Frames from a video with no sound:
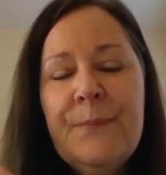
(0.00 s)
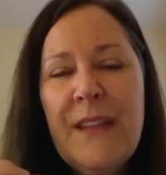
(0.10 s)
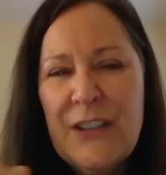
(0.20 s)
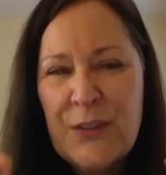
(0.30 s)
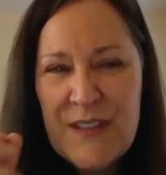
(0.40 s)

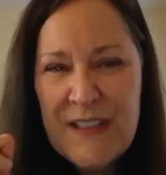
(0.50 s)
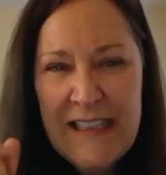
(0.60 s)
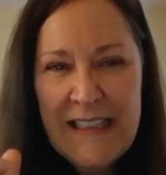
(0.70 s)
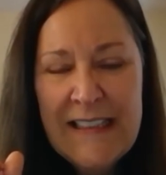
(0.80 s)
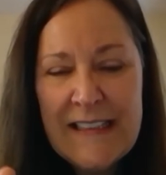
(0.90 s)
And you'll see
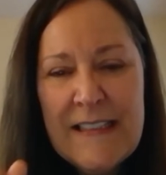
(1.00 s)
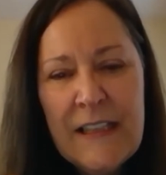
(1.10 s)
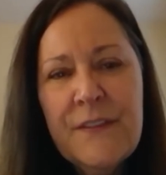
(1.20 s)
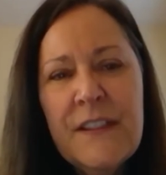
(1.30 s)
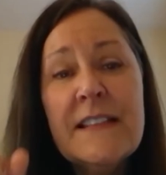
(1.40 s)
it in the
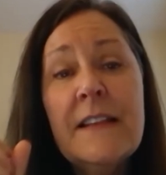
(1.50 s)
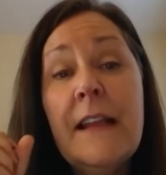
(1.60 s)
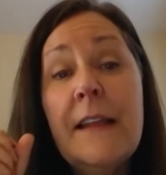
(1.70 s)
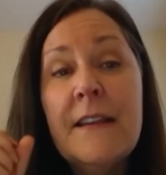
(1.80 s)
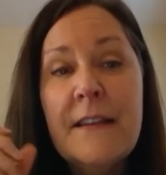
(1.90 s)
stiffness, and
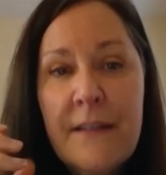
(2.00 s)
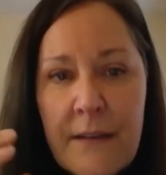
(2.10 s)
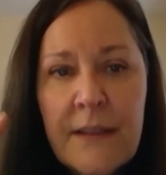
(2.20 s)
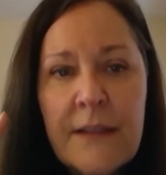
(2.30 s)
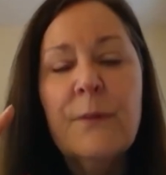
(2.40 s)
then
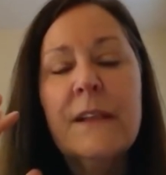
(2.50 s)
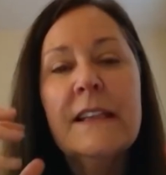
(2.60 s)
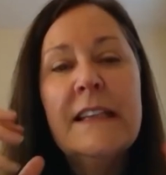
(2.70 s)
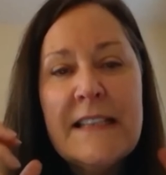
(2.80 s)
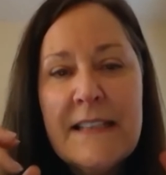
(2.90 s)
the
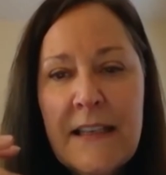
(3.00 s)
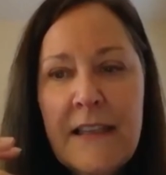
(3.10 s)
release